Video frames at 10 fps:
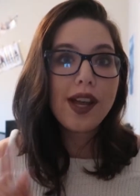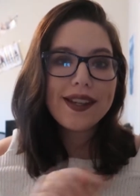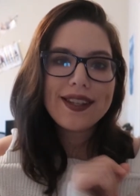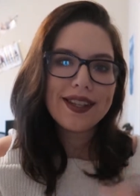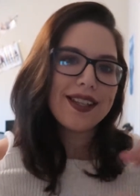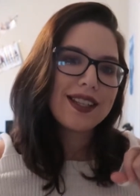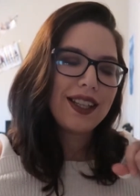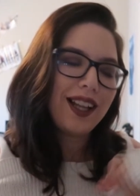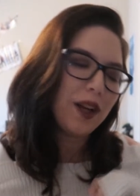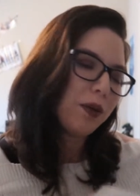next is
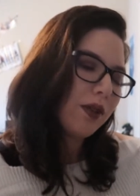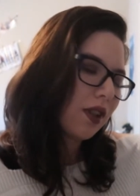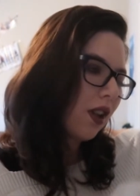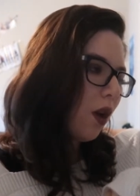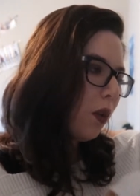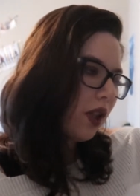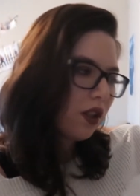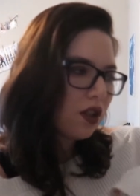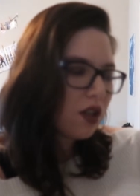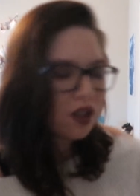Klaus,
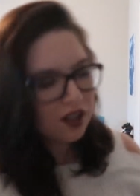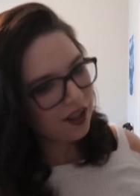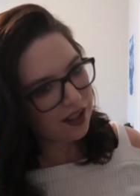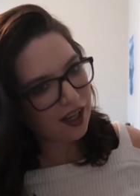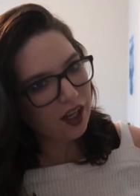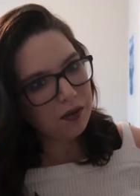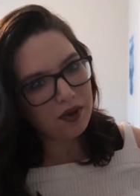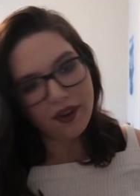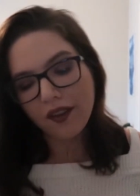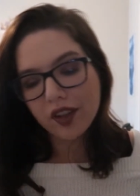which is kind of
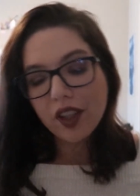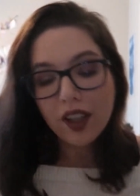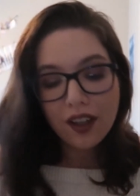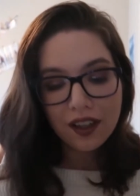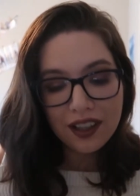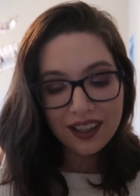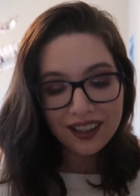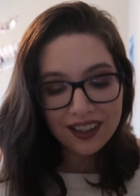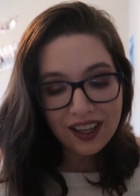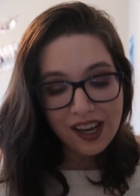my favorite.
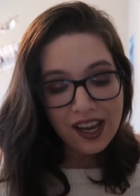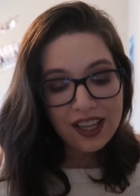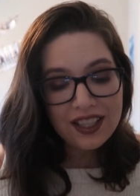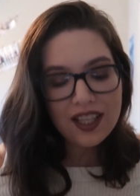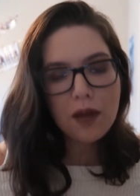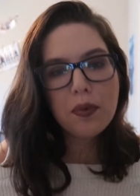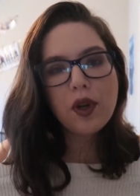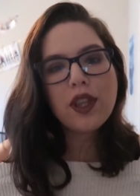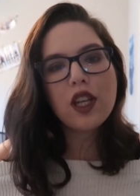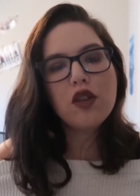It says a
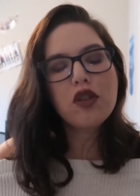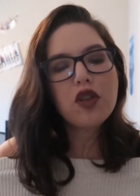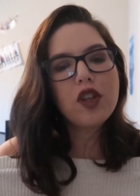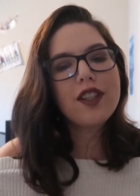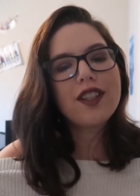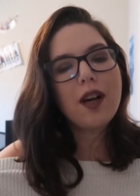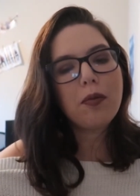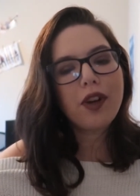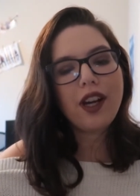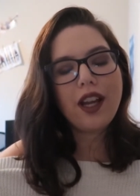book that you just couldn't
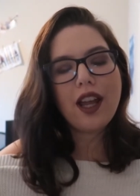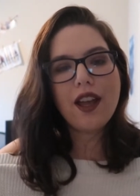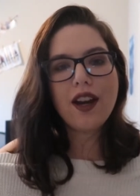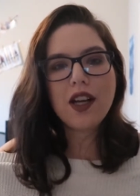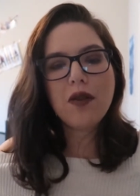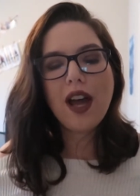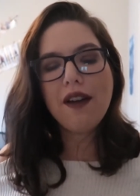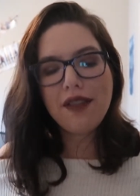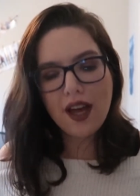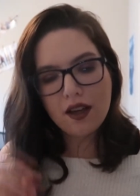stop reading, and I don't
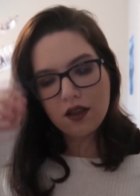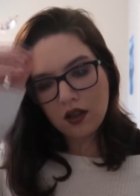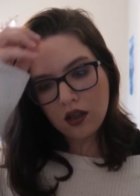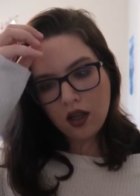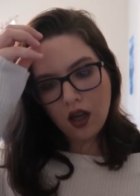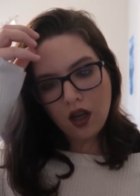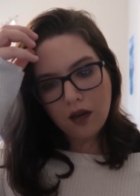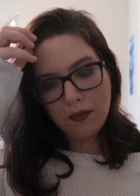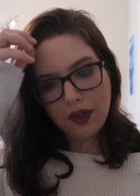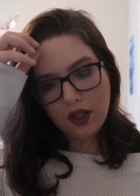have that
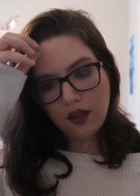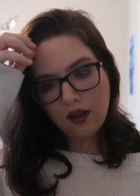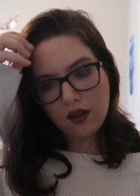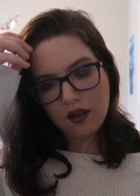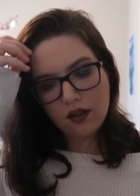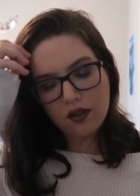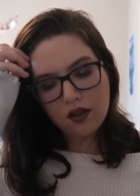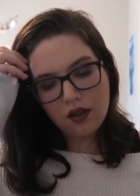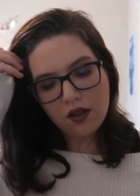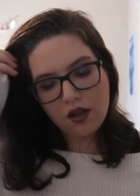
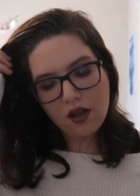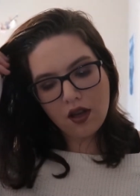because